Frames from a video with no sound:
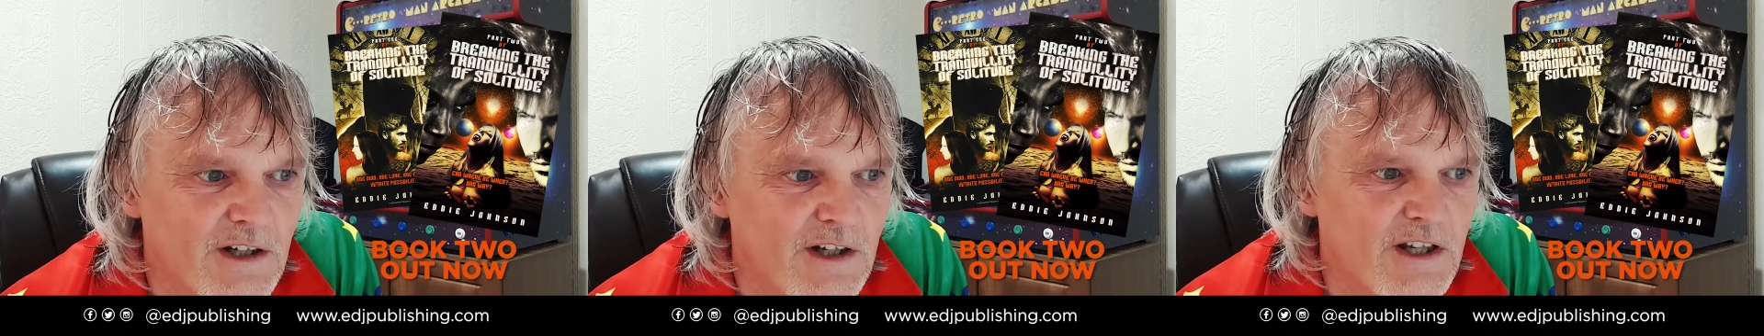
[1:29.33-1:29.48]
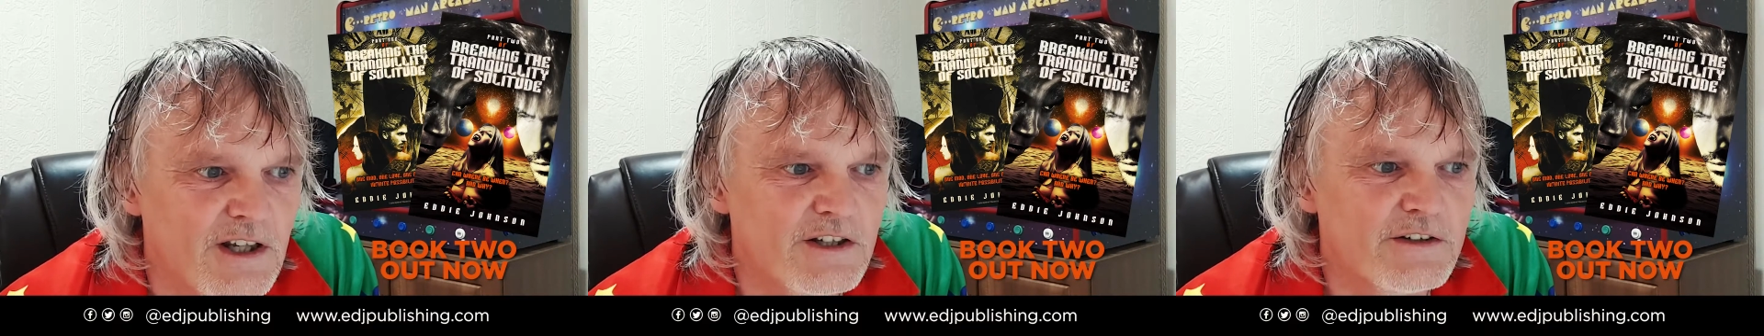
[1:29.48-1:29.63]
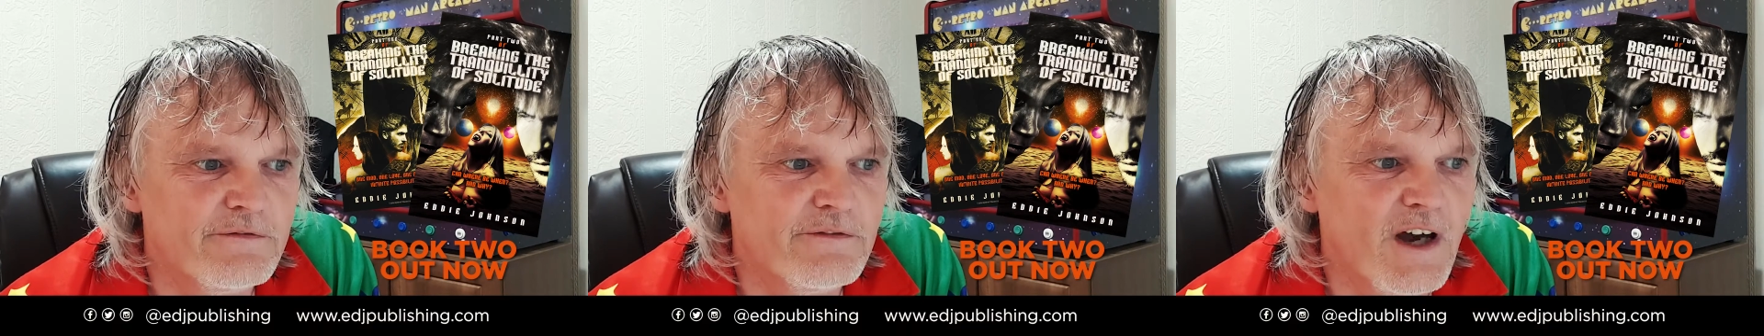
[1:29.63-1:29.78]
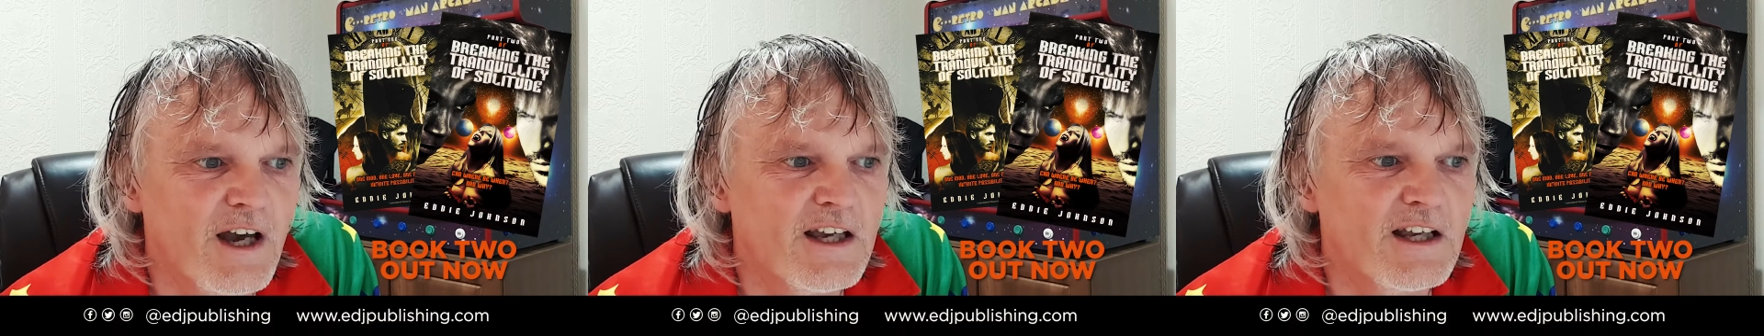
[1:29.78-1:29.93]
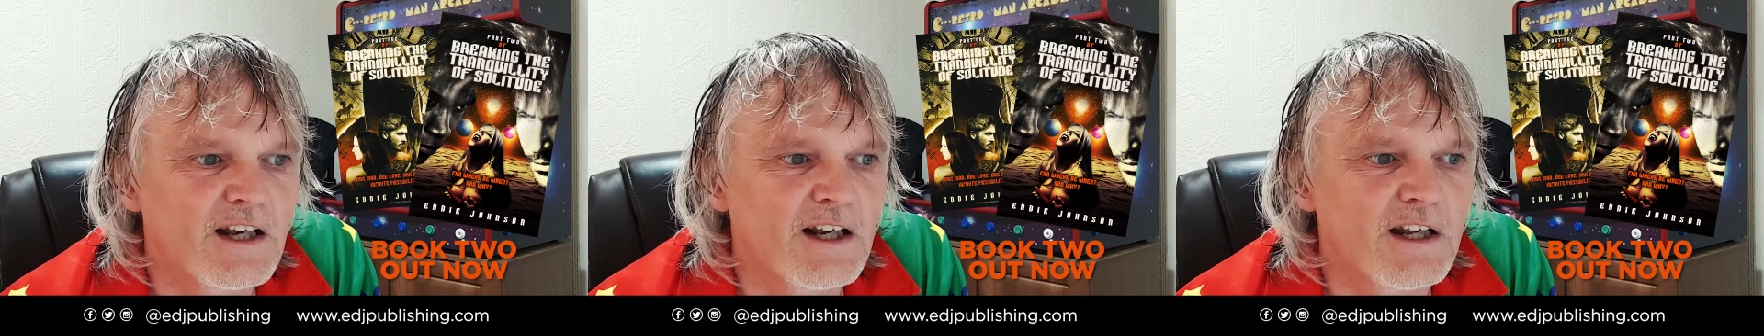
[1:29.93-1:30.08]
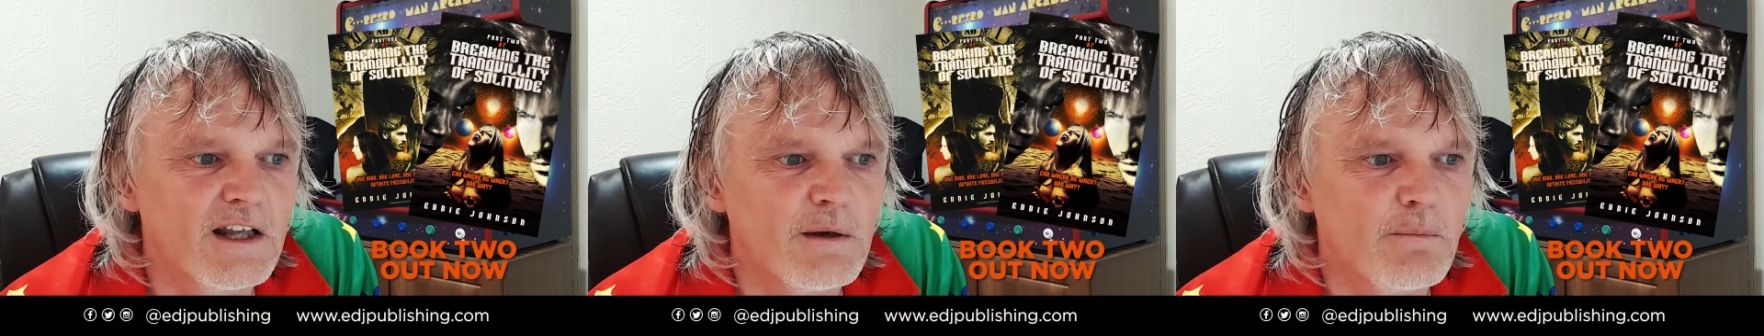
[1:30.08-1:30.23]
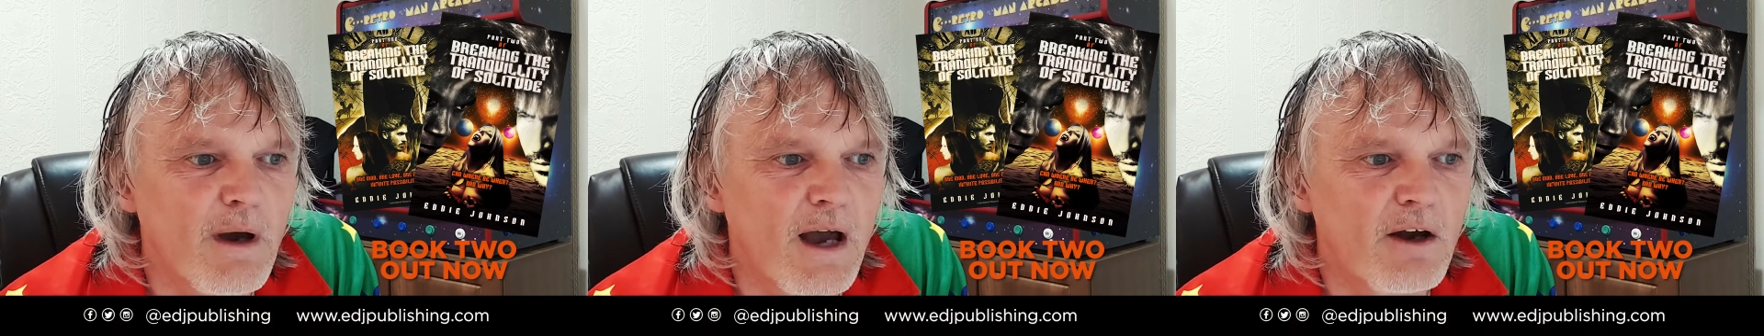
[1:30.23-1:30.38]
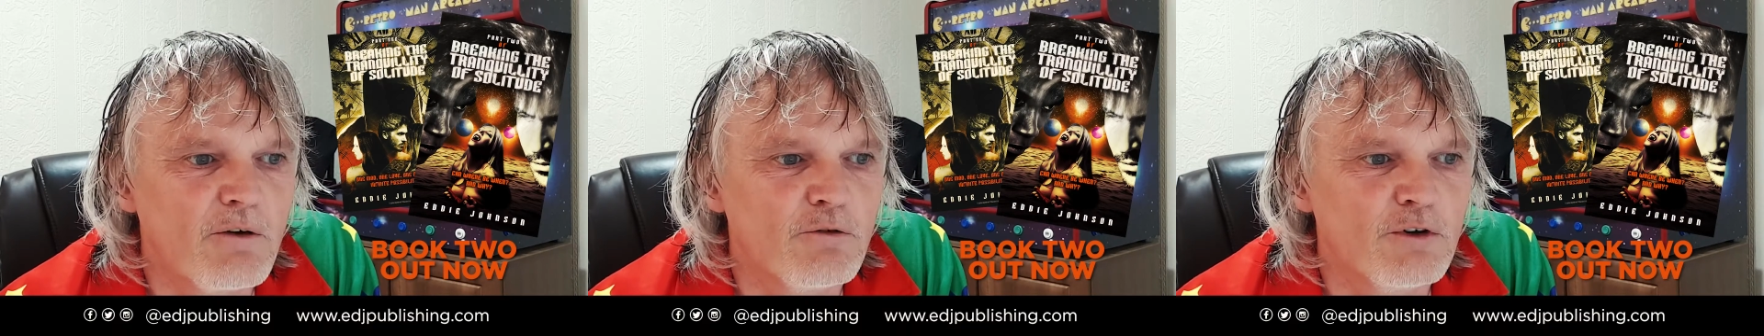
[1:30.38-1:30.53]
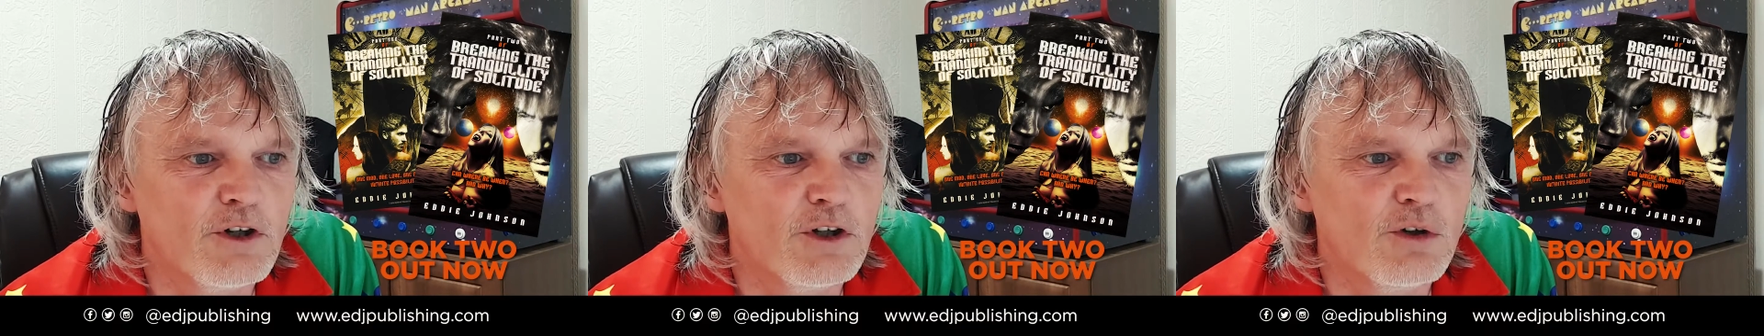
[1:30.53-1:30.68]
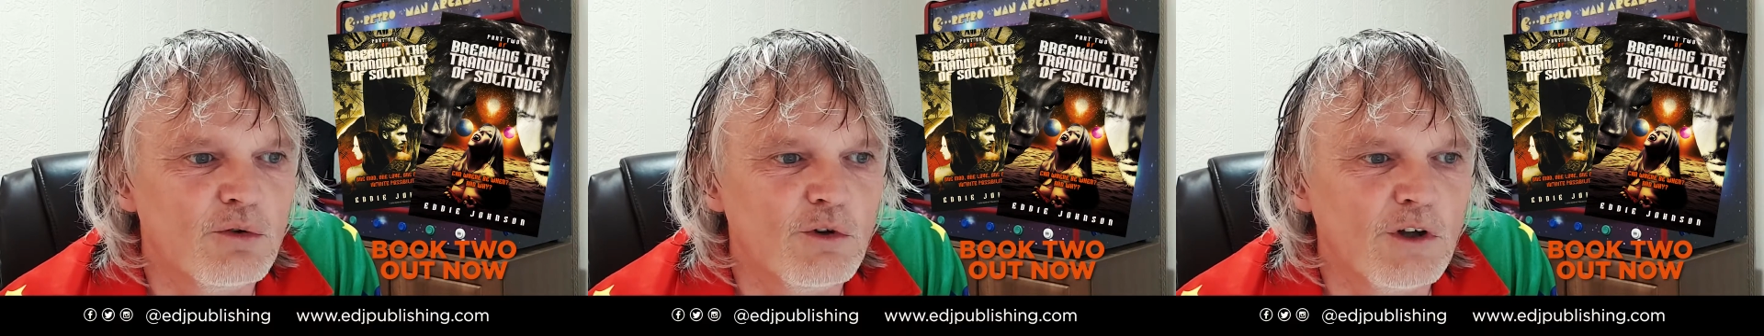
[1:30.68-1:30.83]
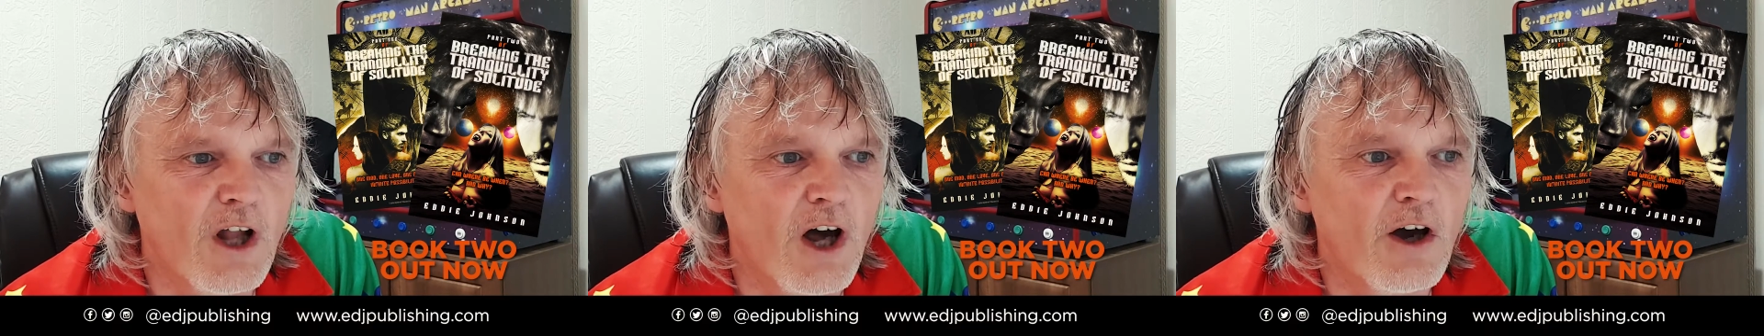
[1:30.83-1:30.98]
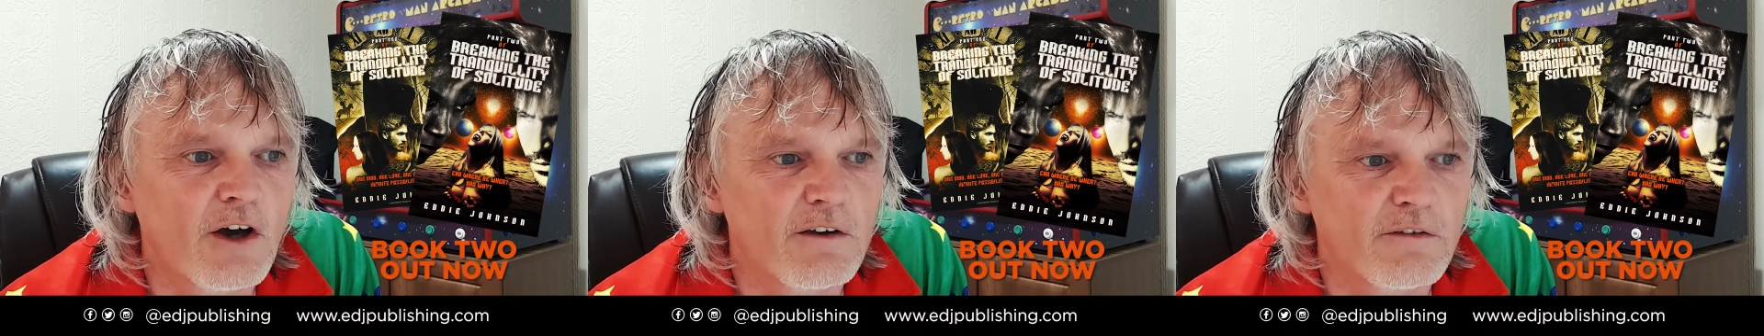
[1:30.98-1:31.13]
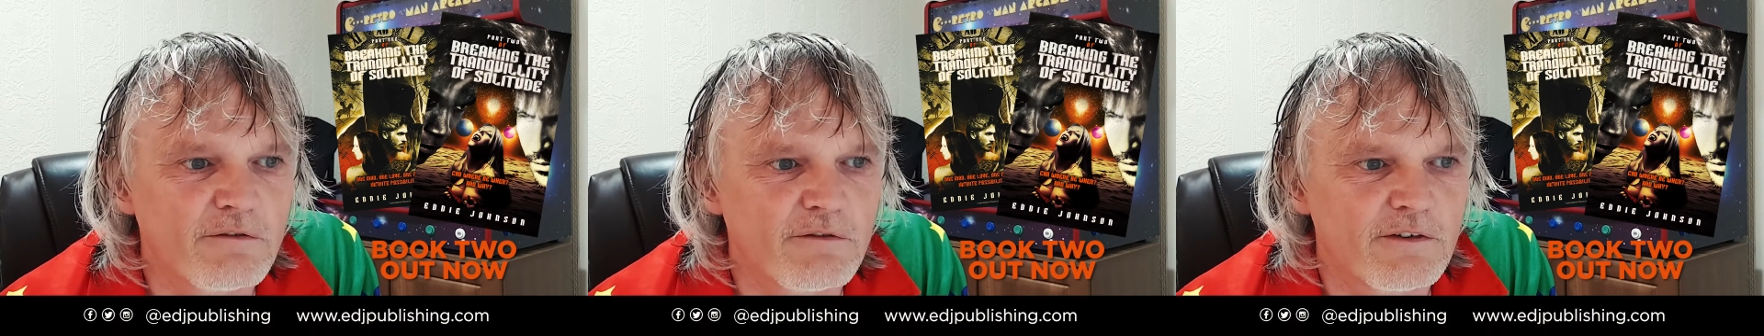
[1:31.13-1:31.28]
is vaguely about real
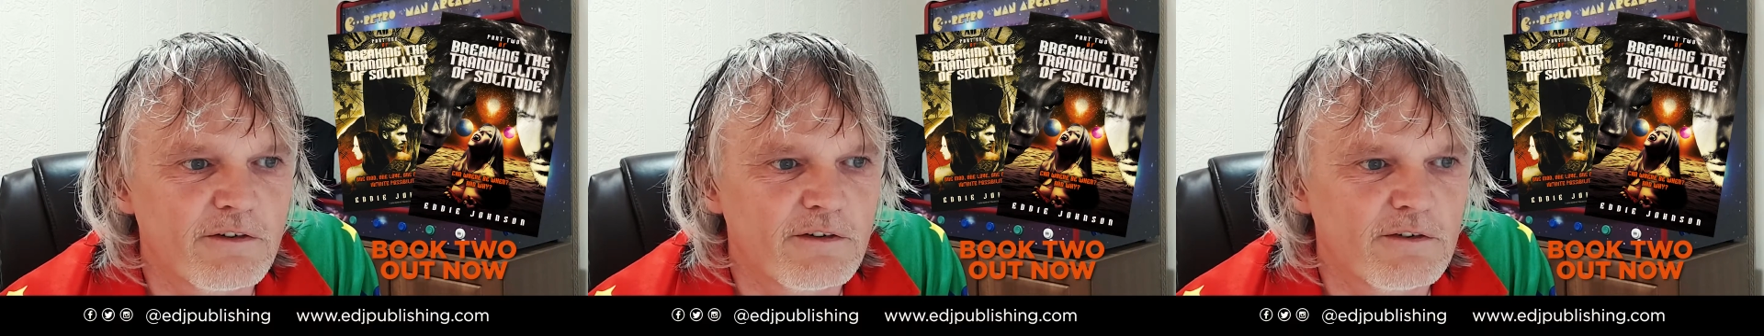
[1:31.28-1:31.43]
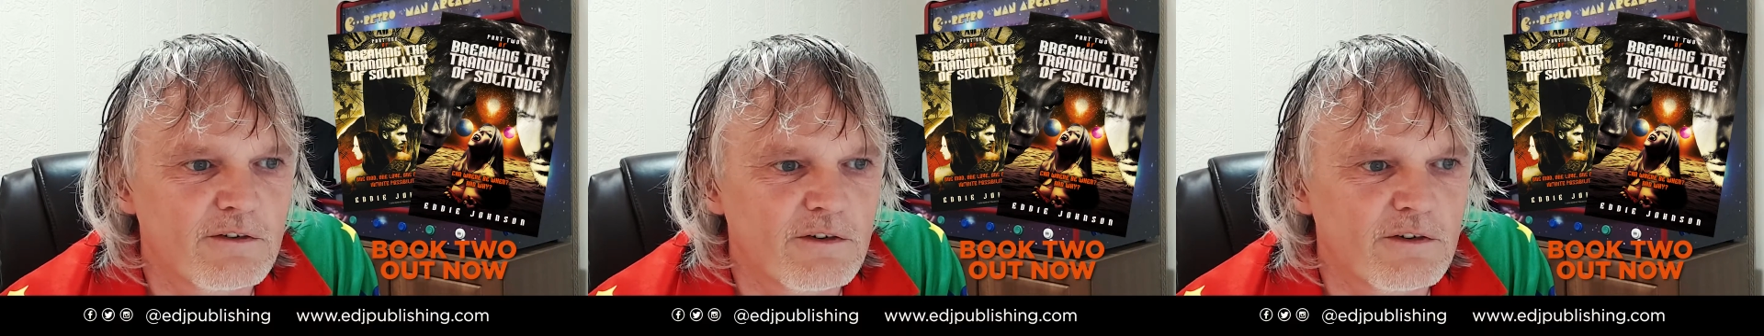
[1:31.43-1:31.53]
life.